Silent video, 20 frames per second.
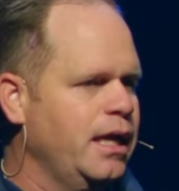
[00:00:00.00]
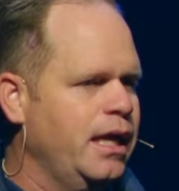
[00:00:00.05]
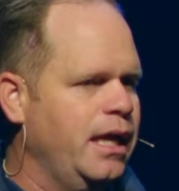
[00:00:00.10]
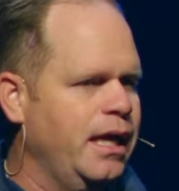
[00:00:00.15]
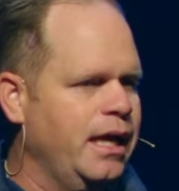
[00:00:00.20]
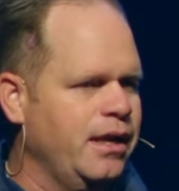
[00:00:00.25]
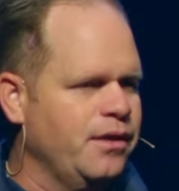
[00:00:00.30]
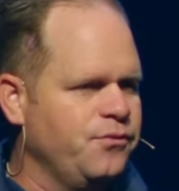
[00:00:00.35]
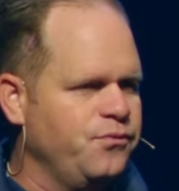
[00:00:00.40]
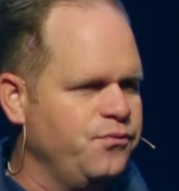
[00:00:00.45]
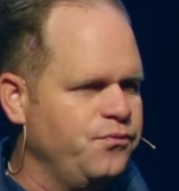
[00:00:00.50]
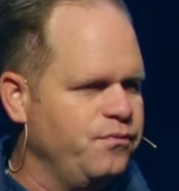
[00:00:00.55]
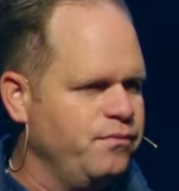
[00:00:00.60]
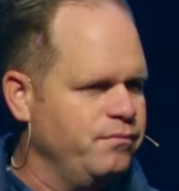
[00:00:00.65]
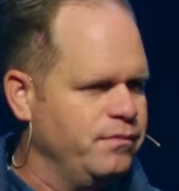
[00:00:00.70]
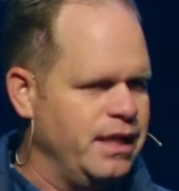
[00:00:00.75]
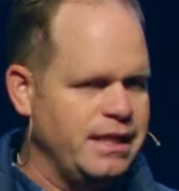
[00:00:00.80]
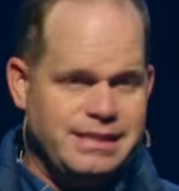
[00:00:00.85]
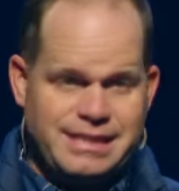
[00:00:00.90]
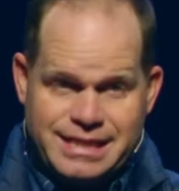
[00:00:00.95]
And if
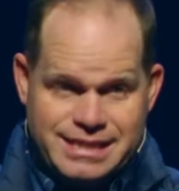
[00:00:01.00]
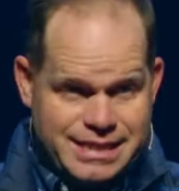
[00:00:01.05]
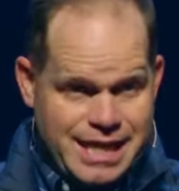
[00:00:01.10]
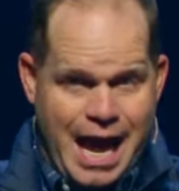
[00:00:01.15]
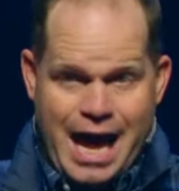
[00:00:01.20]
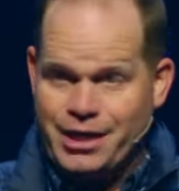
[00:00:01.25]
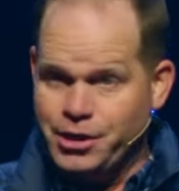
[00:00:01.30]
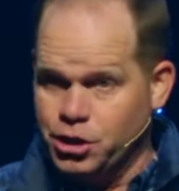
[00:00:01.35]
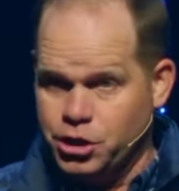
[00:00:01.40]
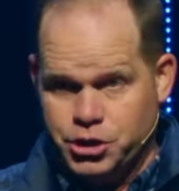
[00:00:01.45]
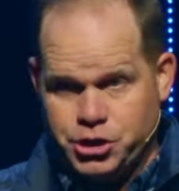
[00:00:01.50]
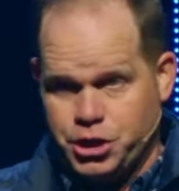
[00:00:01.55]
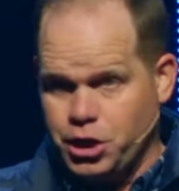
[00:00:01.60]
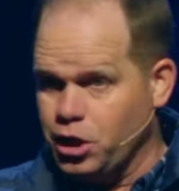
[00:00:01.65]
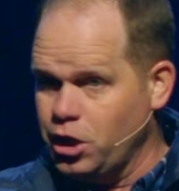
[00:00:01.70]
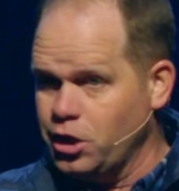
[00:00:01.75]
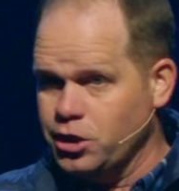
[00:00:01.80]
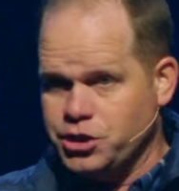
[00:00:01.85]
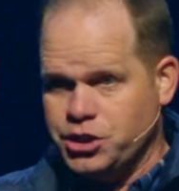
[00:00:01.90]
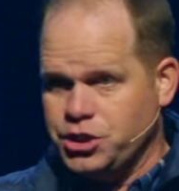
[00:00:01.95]
this is not your
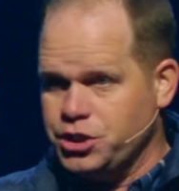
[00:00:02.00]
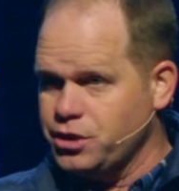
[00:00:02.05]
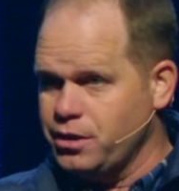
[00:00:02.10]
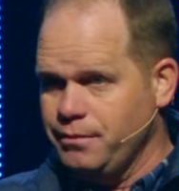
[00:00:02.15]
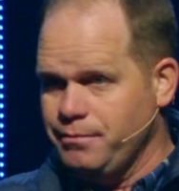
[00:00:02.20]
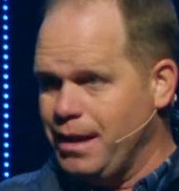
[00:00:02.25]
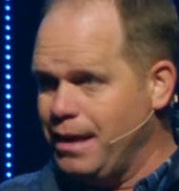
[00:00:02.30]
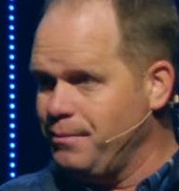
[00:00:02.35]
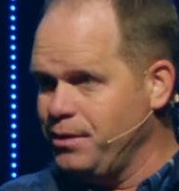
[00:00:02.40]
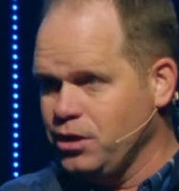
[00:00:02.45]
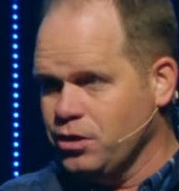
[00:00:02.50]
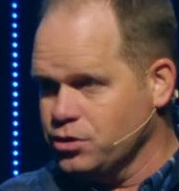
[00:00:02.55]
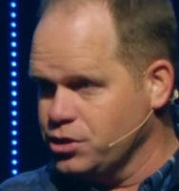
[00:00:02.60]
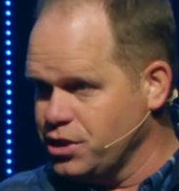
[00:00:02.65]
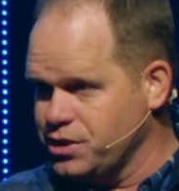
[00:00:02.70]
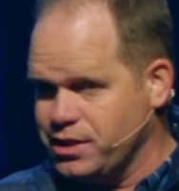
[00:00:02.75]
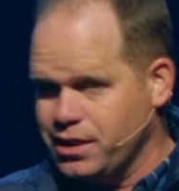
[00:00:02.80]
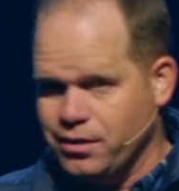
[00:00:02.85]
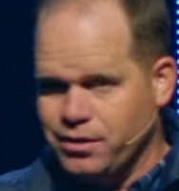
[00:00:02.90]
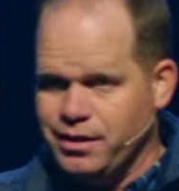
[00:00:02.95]
church, and maybe you're
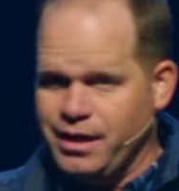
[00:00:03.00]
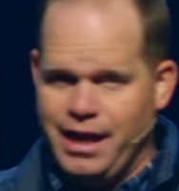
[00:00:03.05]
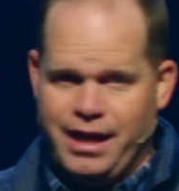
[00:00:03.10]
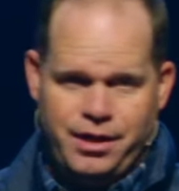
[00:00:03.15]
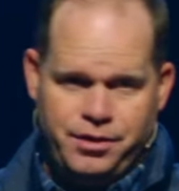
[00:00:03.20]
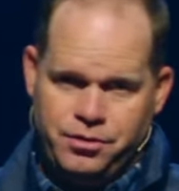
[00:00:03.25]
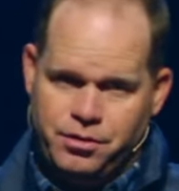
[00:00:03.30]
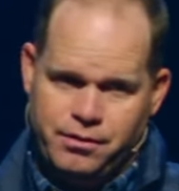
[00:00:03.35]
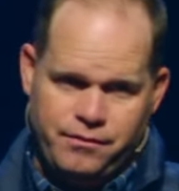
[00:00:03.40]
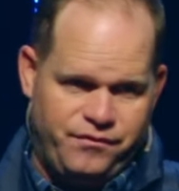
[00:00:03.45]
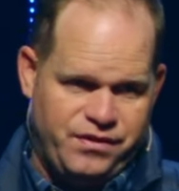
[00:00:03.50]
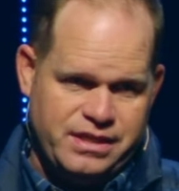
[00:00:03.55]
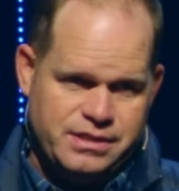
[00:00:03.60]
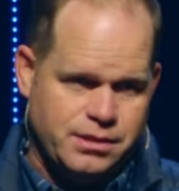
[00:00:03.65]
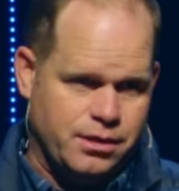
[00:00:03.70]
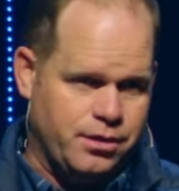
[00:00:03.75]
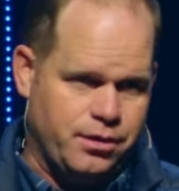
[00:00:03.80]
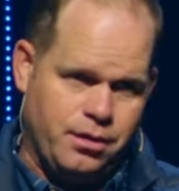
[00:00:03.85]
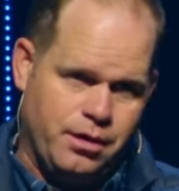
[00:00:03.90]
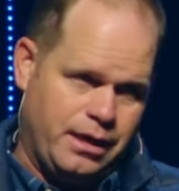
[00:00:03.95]
just here today and you're a
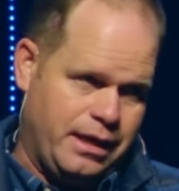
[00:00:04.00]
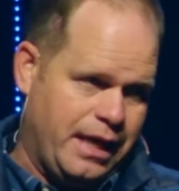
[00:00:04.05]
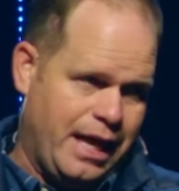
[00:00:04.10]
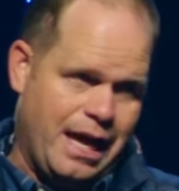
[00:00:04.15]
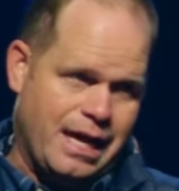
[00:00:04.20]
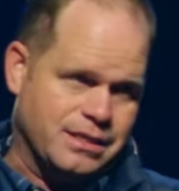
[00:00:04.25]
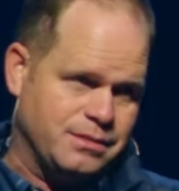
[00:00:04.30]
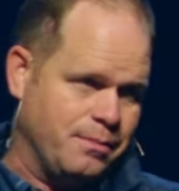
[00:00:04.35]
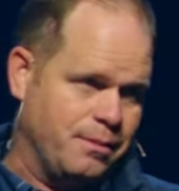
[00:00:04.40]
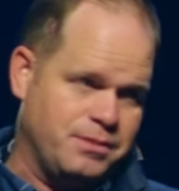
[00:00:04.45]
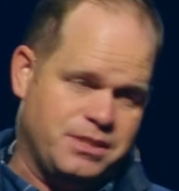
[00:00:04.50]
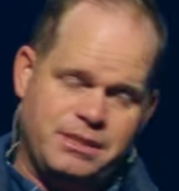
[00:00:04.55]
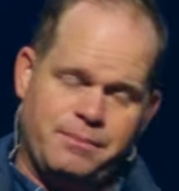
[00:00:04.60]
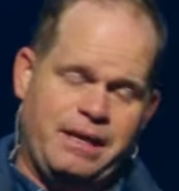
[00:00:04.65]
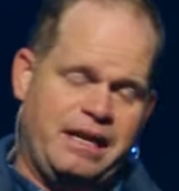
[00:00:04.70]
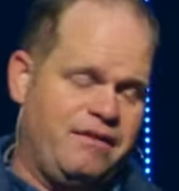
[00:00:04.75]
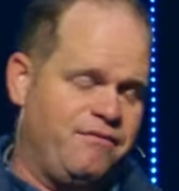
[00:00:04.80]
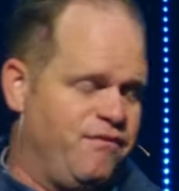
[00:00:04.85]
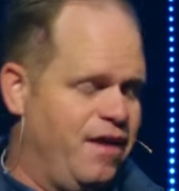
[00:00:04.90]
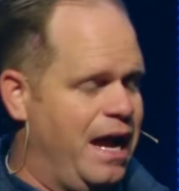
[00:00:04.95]
visitor, you're a guest, maybe
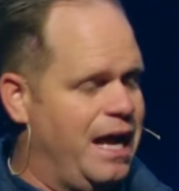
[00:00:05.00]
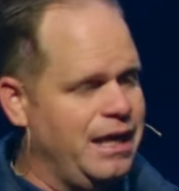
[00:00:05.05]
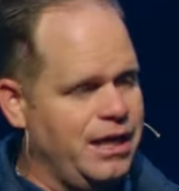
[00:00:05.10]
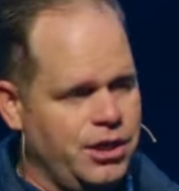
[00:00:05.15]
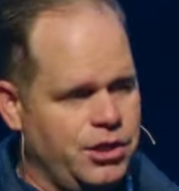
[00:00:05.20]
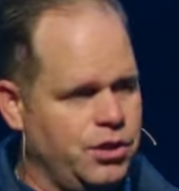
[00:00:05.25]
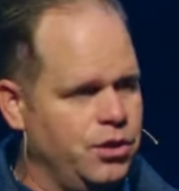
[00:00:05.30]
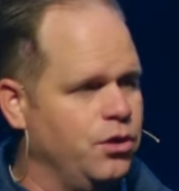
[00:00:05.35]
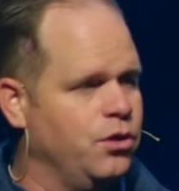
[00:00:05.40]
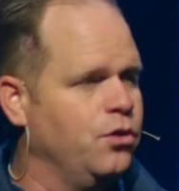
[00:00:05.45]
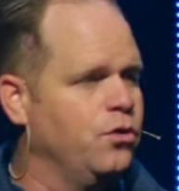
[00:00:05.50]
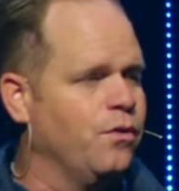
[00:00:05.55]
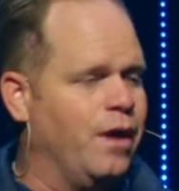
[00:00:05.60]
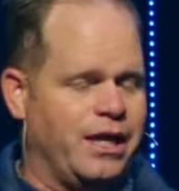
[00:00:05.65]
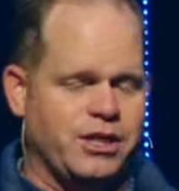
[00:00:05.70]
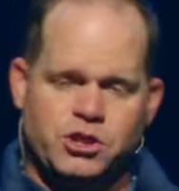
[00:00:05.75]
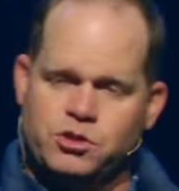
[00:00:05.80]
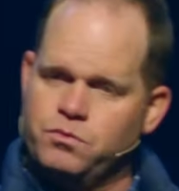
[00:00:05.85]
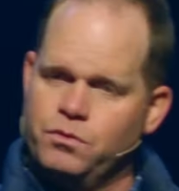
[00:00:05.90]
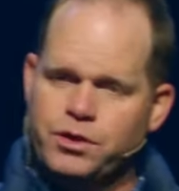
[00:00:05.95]
somebody invited you,
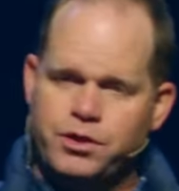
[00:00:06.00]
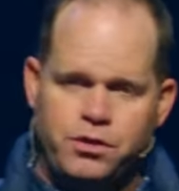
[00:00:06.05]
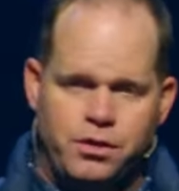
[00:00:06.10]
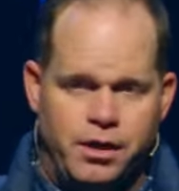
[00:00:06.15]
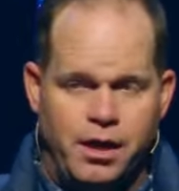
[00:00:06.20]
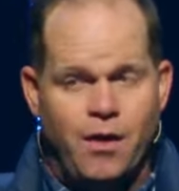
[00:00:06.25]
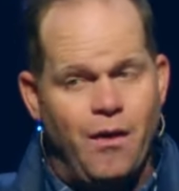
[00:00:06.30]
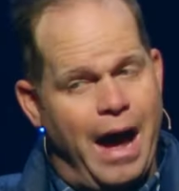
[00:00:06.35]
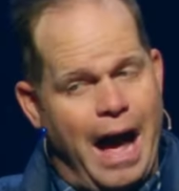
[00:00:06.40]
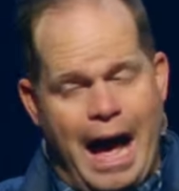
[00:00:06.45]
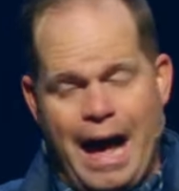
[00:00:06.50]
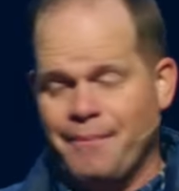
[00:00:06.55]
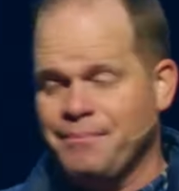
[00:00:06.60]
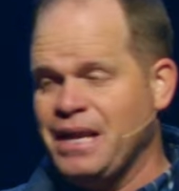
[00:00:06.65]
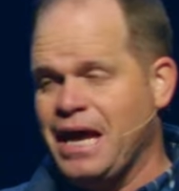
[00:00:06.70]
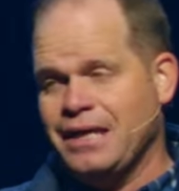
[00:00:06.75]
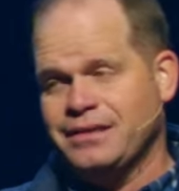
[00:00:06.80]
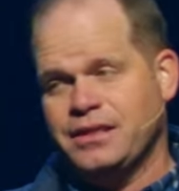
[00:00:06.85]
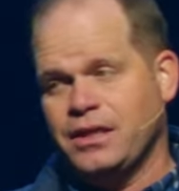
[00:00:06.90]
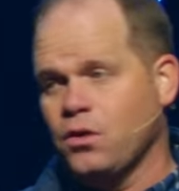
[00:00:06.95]
I just want you to know
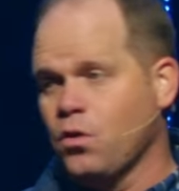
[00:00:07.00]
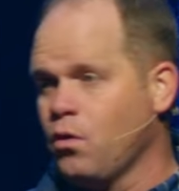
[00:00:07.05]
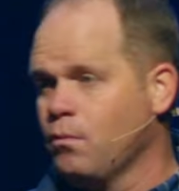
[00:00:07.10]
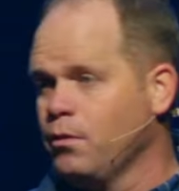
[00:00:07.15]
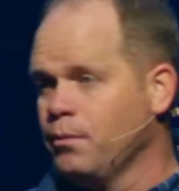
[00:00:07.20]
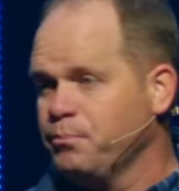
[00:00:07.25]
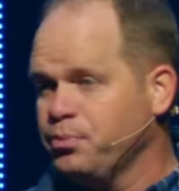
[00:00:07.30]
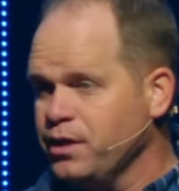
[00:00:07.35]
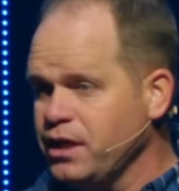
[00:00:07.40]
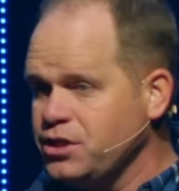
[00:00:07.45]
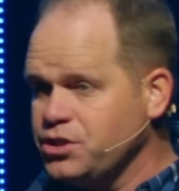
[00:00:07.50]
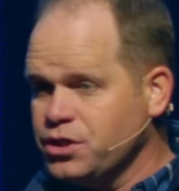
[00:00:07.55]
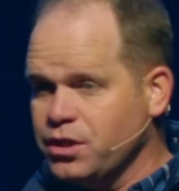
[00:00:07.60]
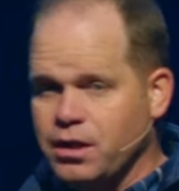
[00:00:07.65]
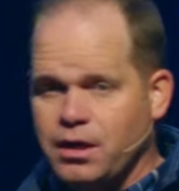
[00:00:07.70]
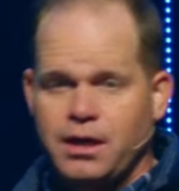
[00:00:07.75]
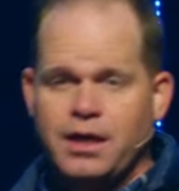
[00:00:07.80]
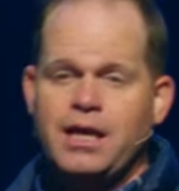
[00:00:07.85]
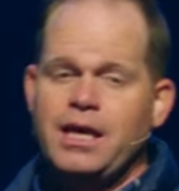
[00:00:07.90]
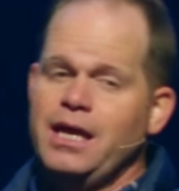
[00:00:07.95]
I'm not the normal
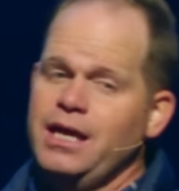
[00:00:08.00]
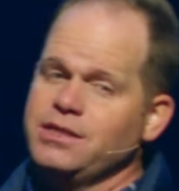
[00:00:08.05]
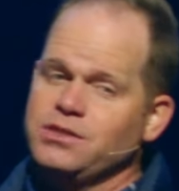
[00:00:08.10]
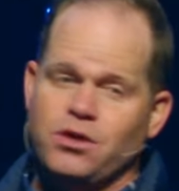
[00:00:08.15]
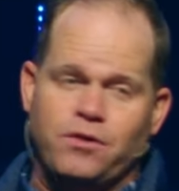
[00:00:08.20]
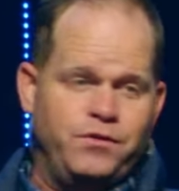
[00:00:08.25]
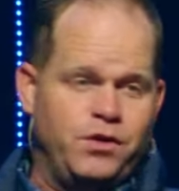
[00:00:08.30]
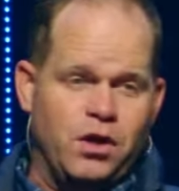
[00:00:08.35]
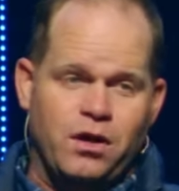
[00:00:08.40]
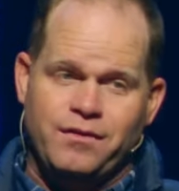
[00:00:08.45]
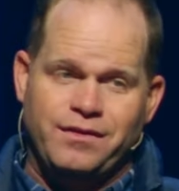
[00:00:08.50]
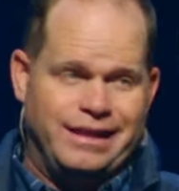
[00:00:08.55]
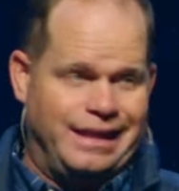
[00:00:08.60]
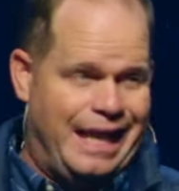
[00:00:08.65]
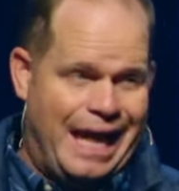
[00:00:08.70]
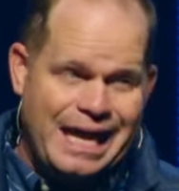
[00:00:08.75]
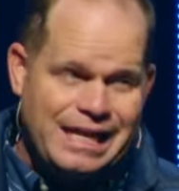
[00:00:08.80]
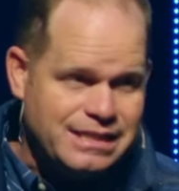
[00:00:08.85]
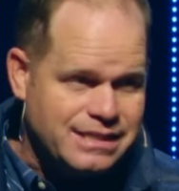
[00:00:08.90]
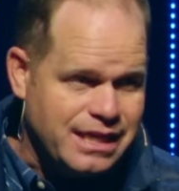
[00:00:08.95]
preacher. And so if you don't even
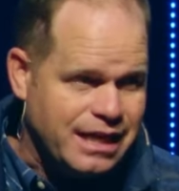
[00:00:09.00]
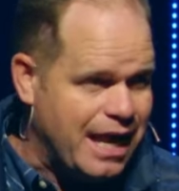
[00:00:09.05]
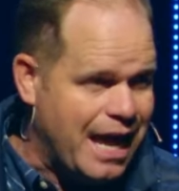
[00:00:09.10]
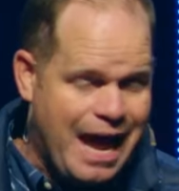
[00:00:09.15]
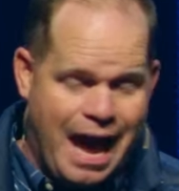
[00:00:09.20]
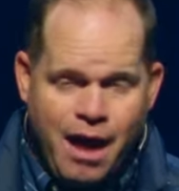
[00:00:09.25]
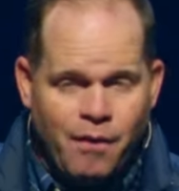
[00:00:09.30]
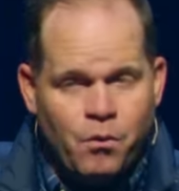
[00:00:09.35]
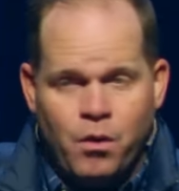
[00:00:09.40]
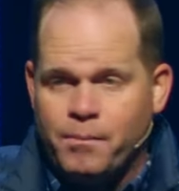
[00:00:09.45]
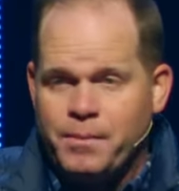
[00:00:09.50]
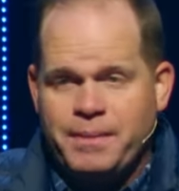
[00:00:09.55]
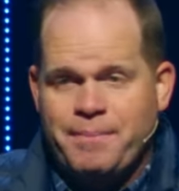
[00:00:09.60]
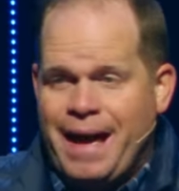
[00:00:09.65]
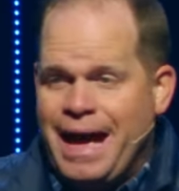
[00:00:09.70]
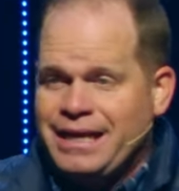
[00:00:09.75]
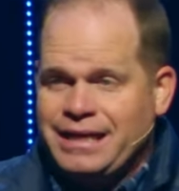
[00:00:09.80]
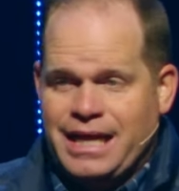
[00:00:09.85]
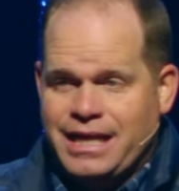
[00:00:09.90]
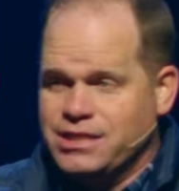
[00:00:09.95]
like today, I won't be
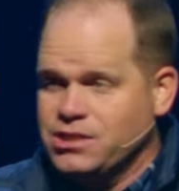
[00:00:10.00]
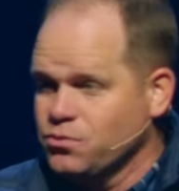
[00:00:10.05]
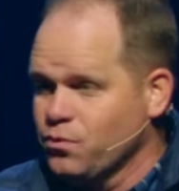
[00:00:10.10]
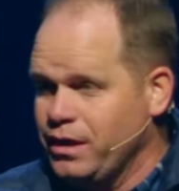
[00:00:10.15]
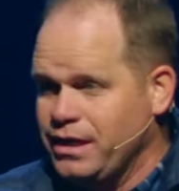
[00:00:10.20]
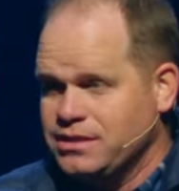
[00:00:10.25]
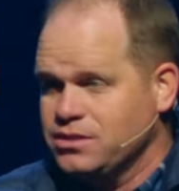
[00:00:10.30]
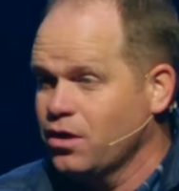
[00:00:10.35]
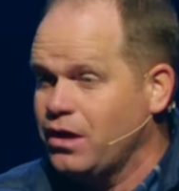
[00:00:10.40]
back next week.